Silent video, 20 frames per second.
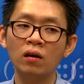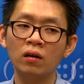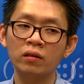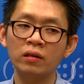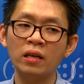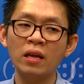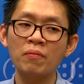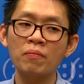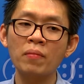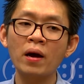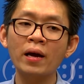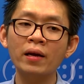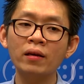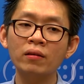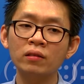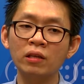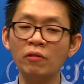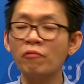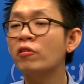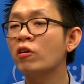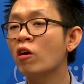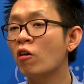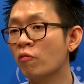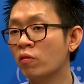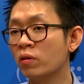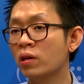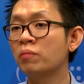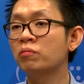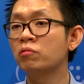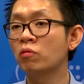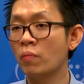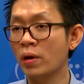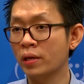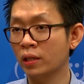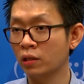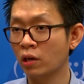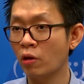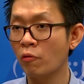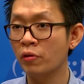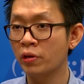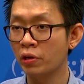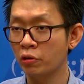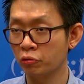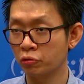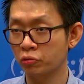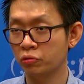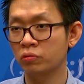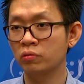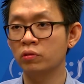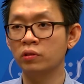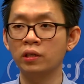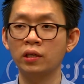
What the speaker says: they might difficult for them to make the revenues